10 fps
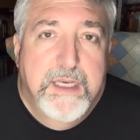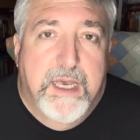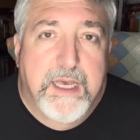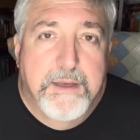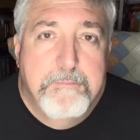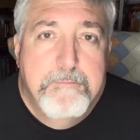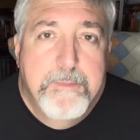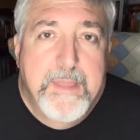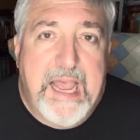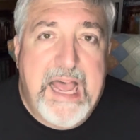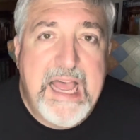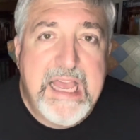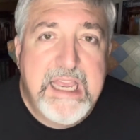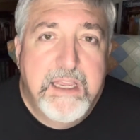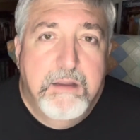um,
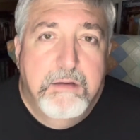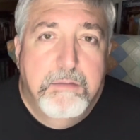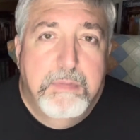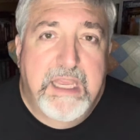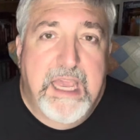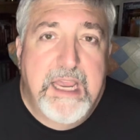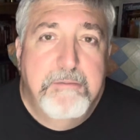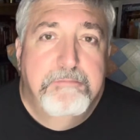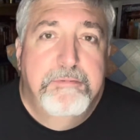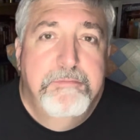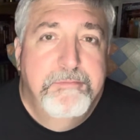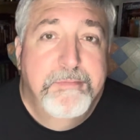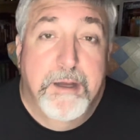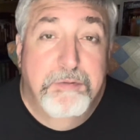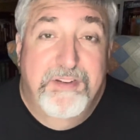I became
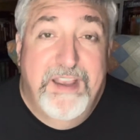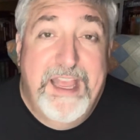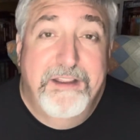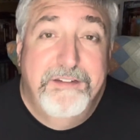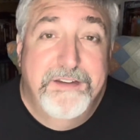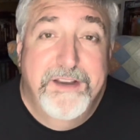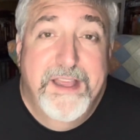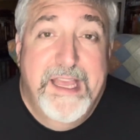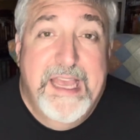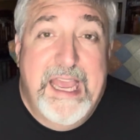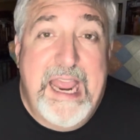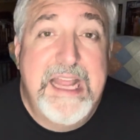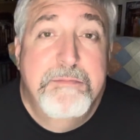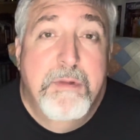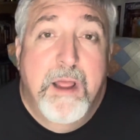obsessed
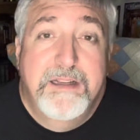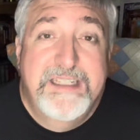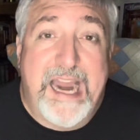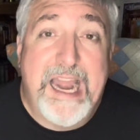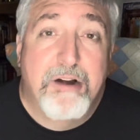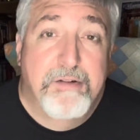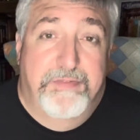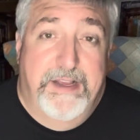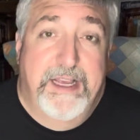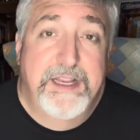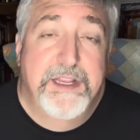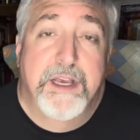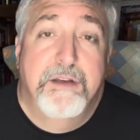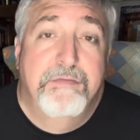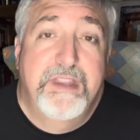and terrified
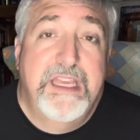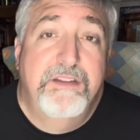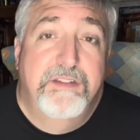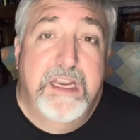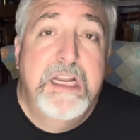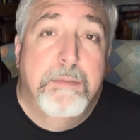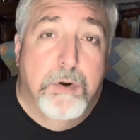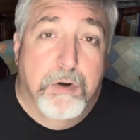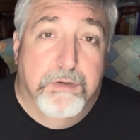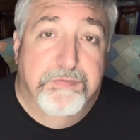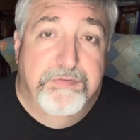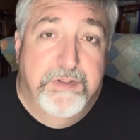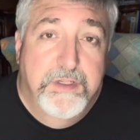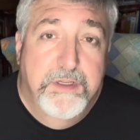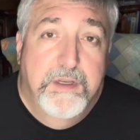of the xenomorph
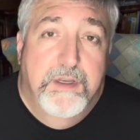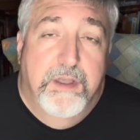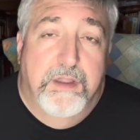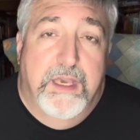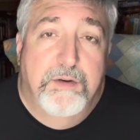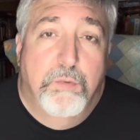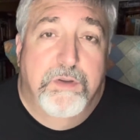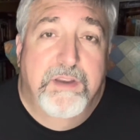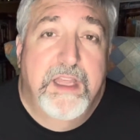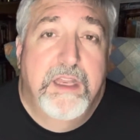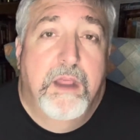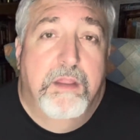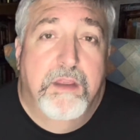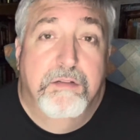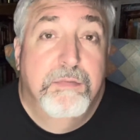that was in
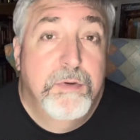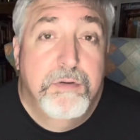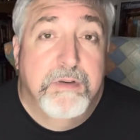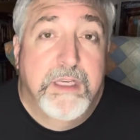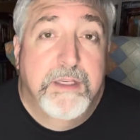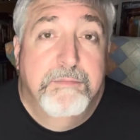this movie.